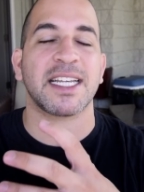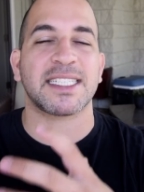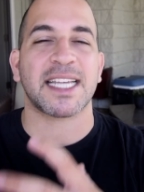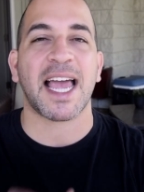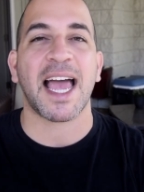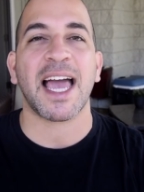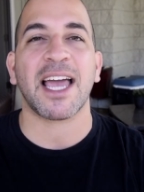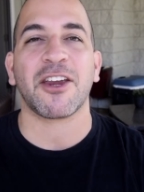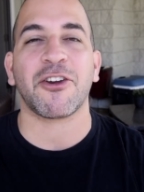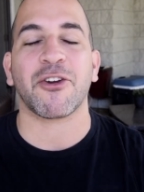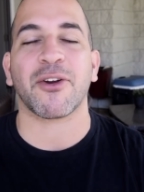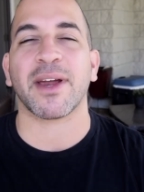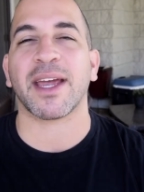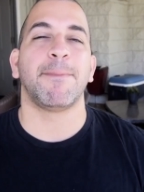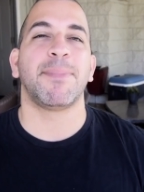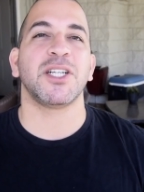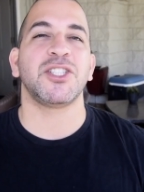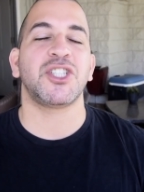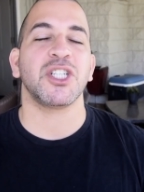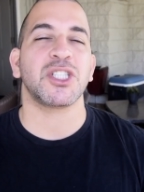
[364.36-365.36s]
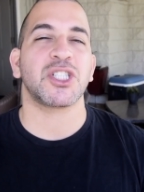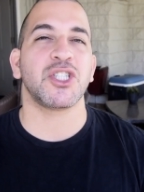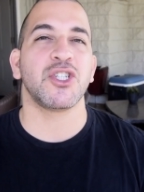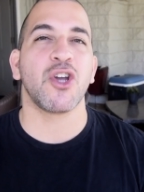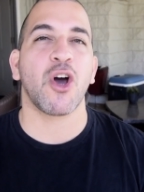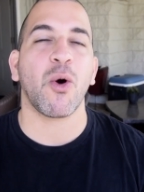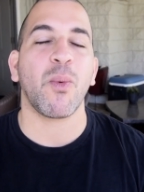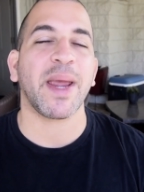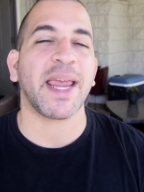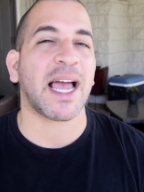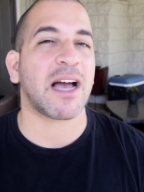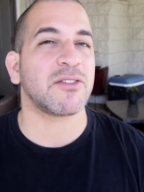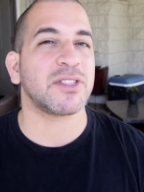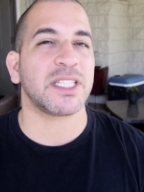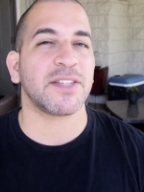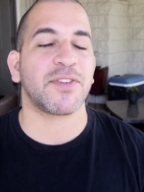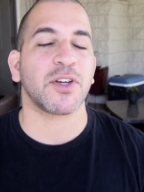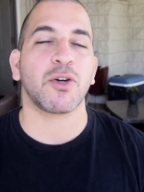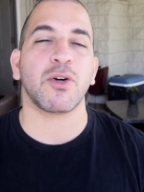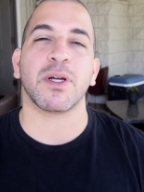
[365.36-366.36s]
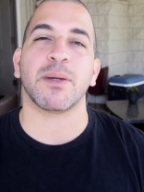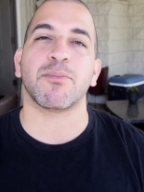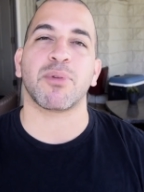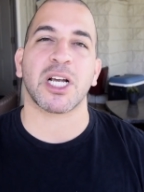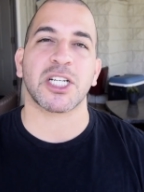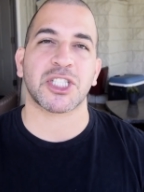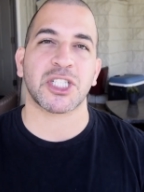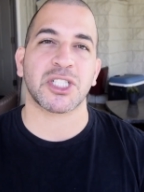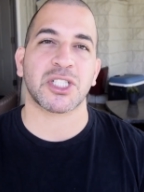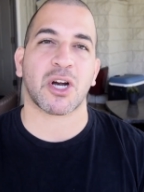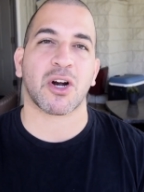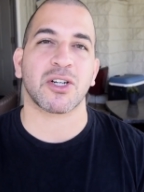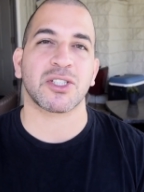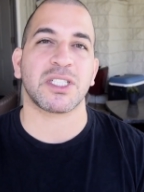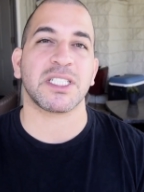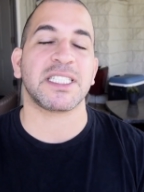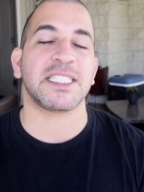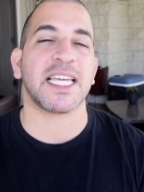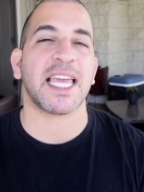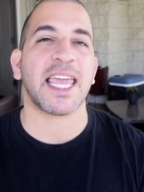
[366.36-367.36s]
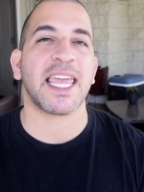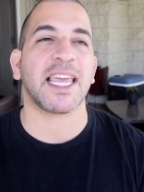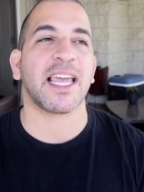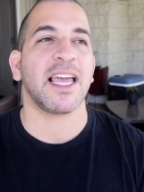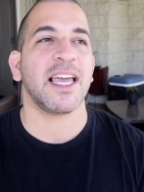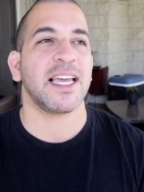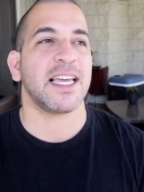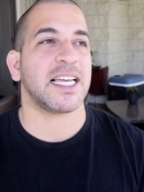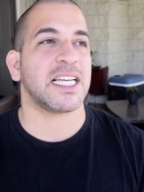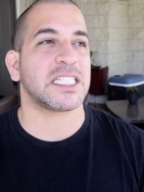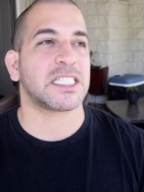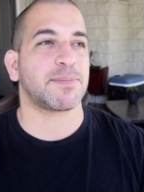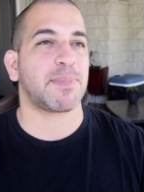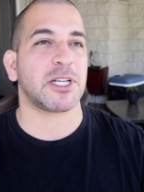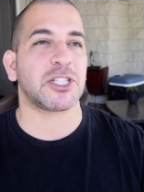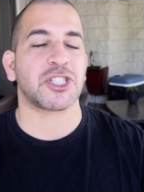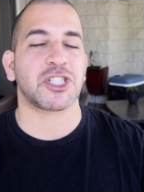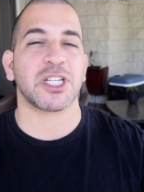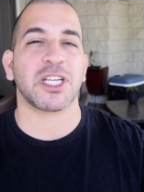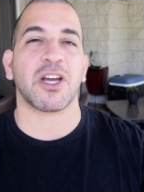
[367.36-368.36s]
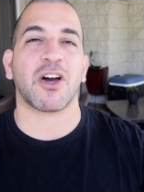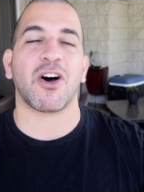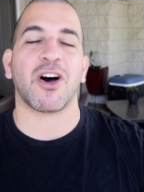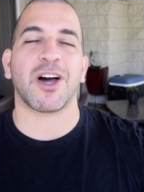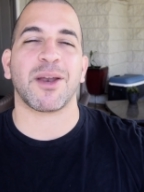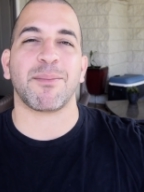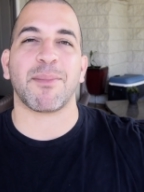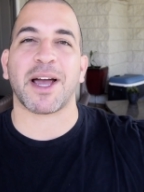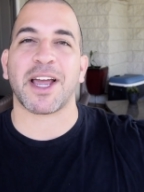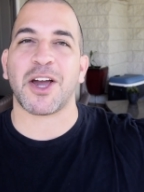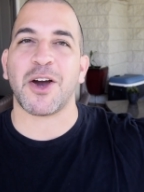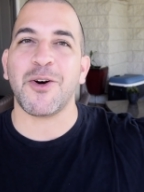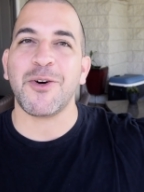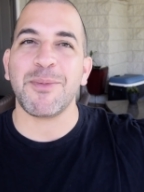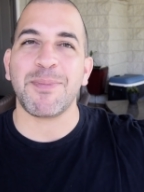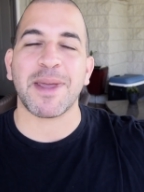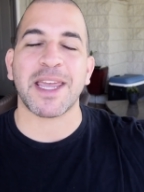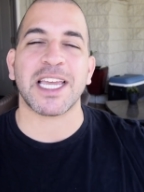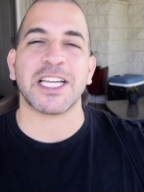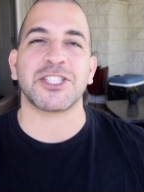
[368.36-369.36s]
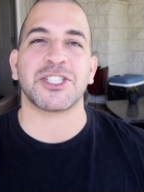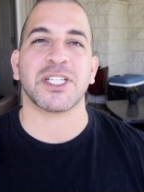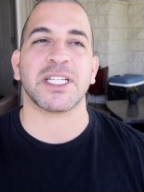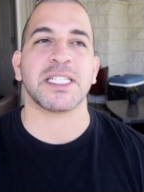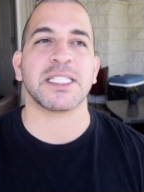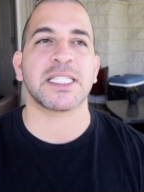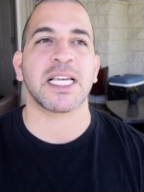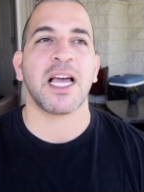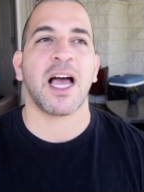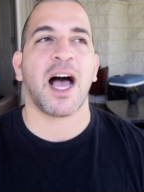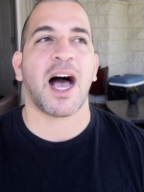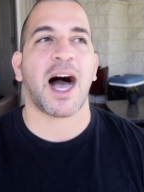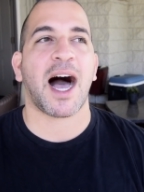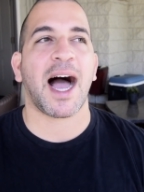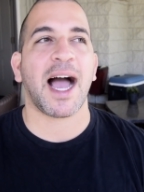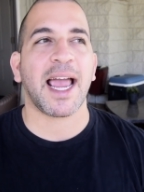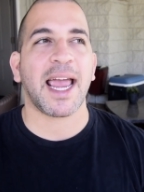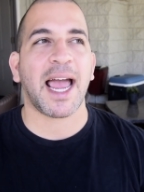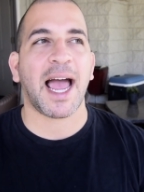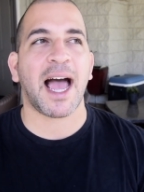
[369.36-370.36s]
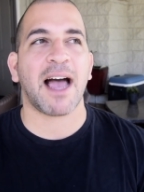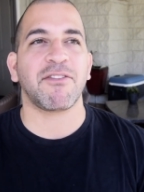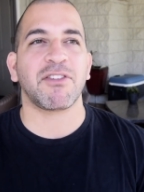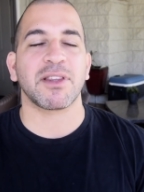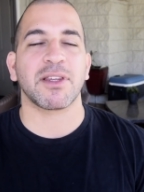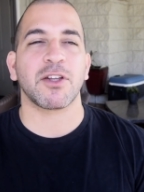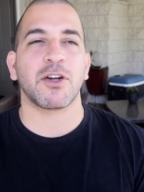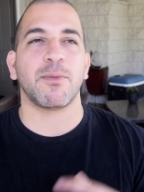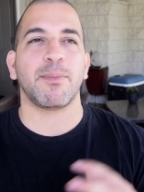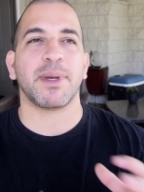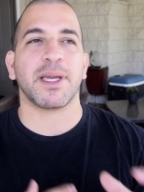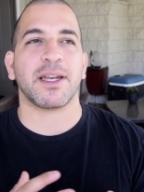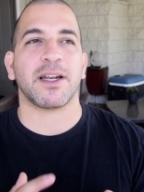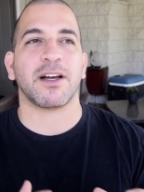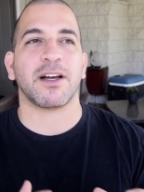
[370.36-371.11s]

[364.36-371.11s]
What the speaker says: it's accurate. But just knowing how difficult impressions are to take, especially on my own patients, I have a little bit